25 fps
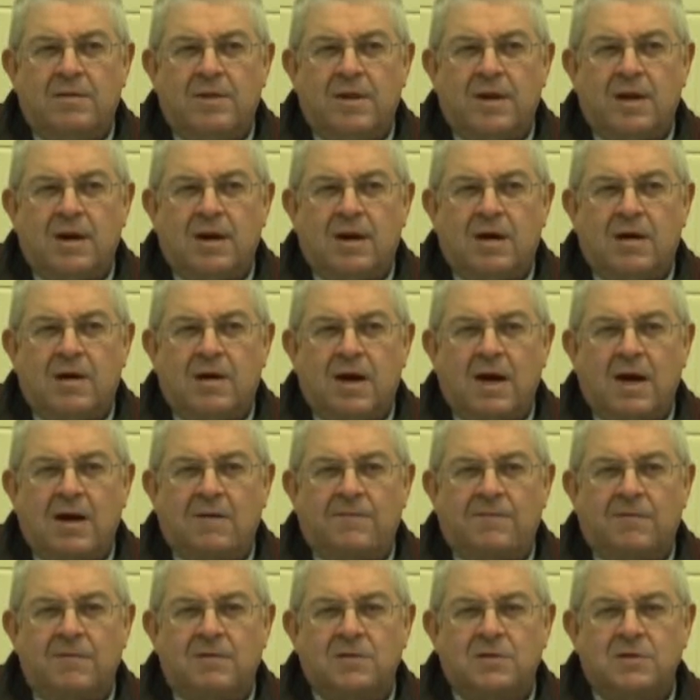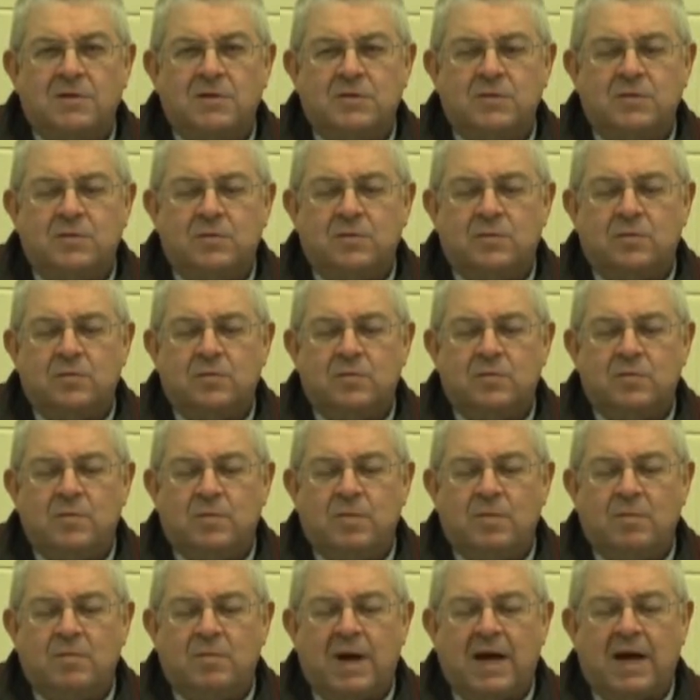their effort to
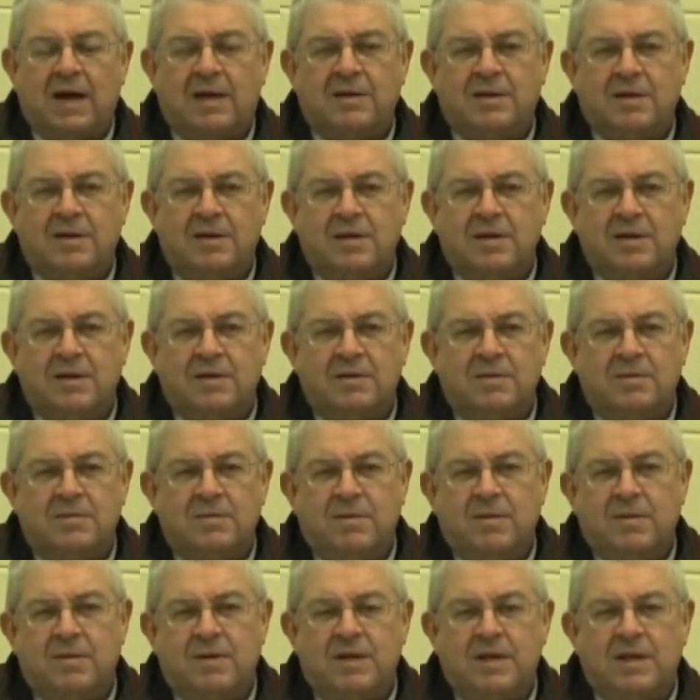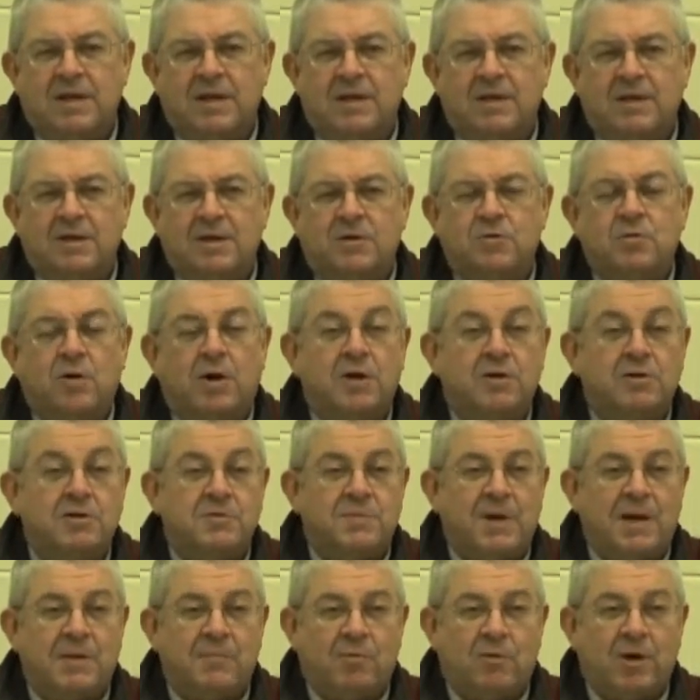make the Detroit
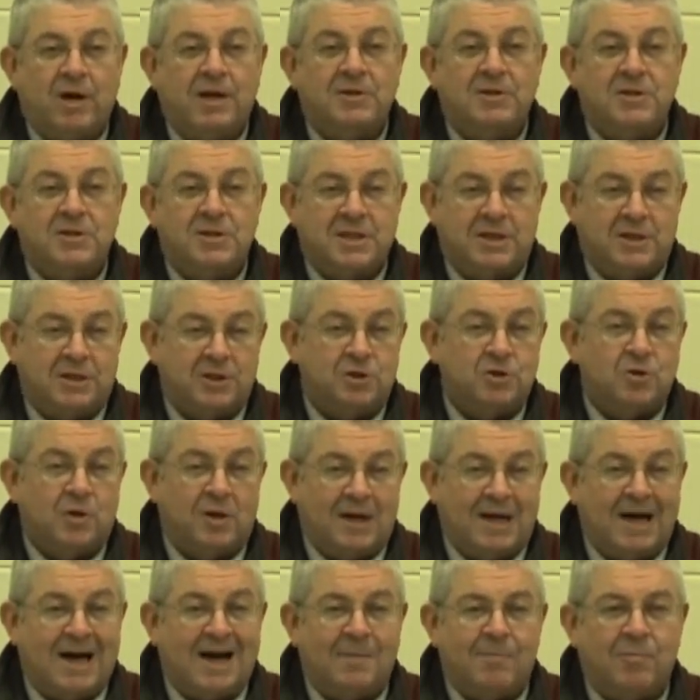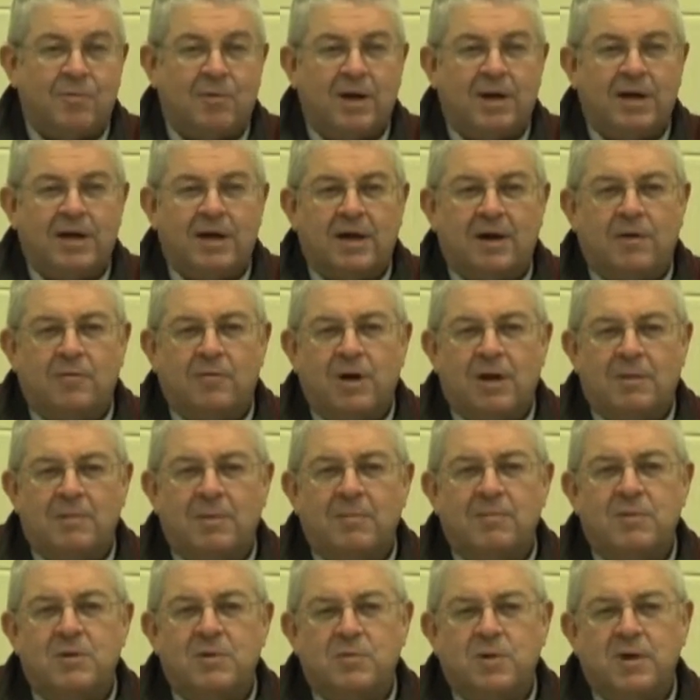Newspaper Agency, the joint operating
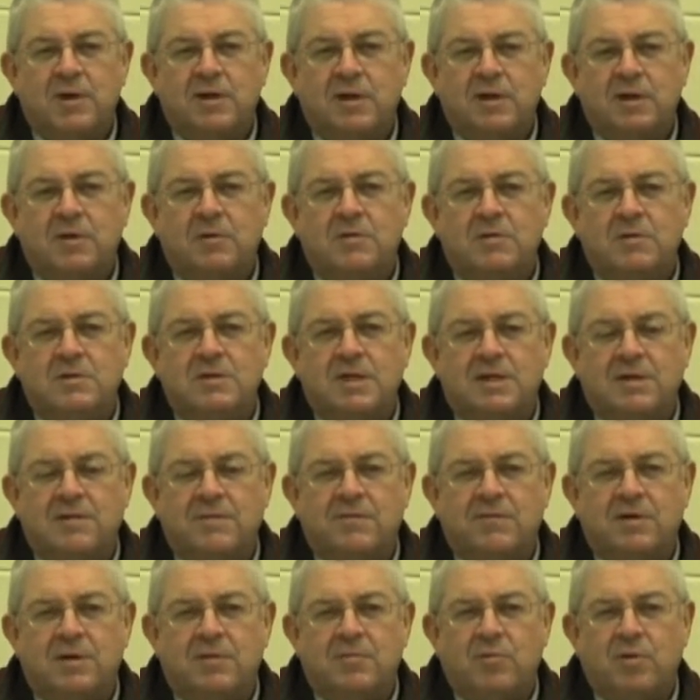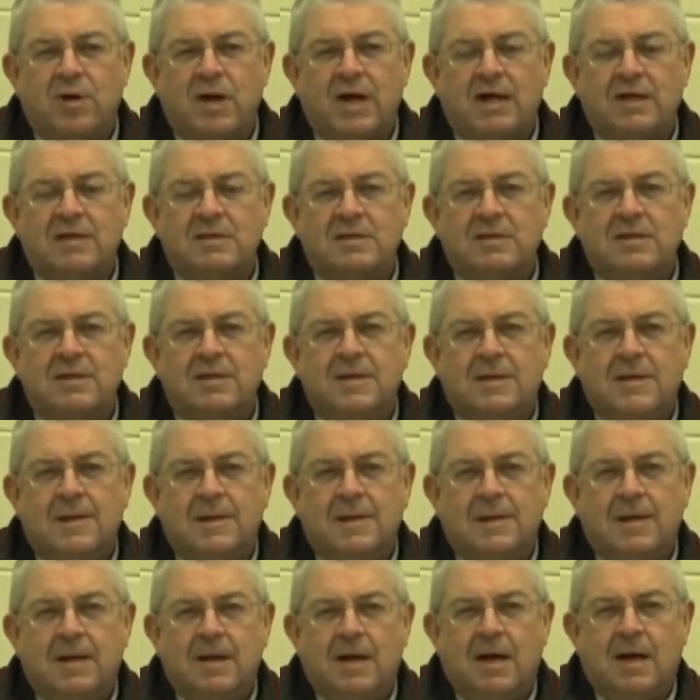agreement between the News and the Free Press,
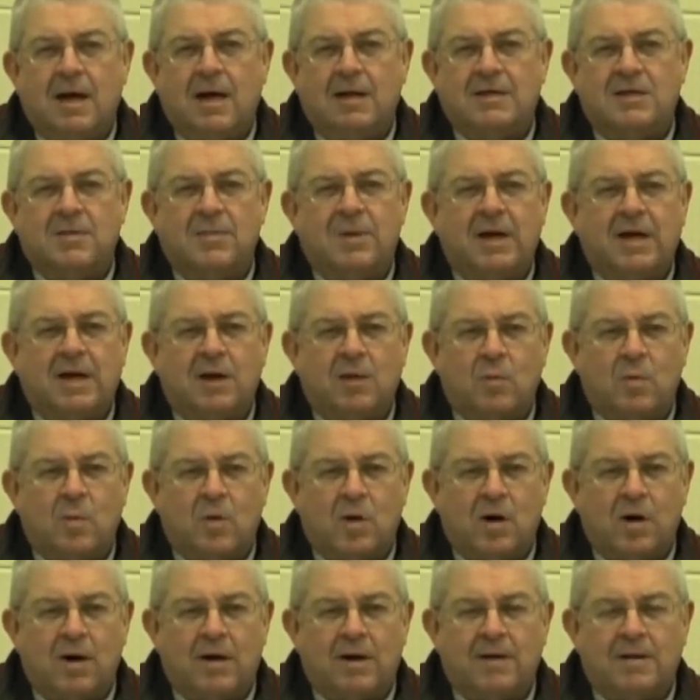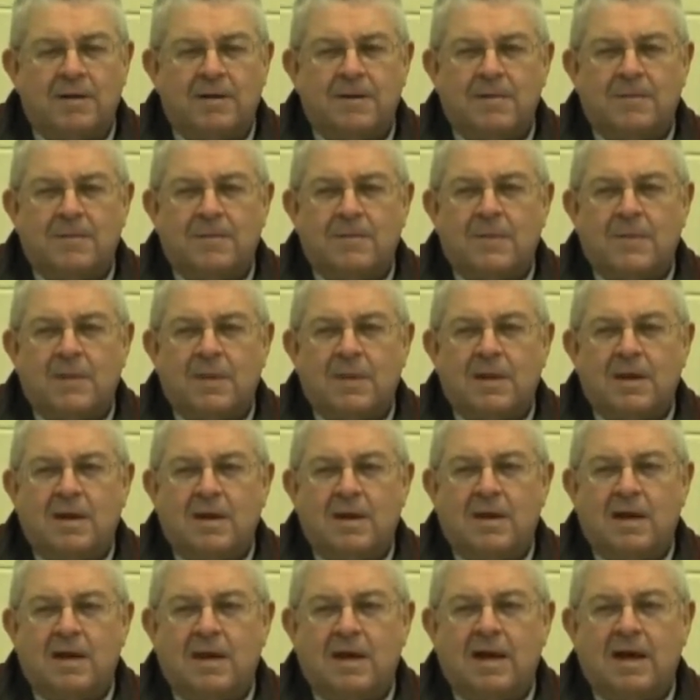to make it work.
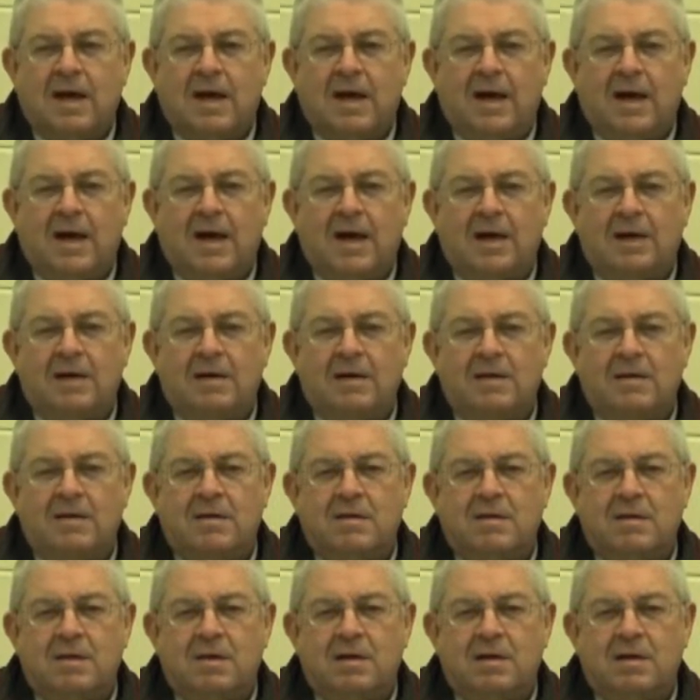And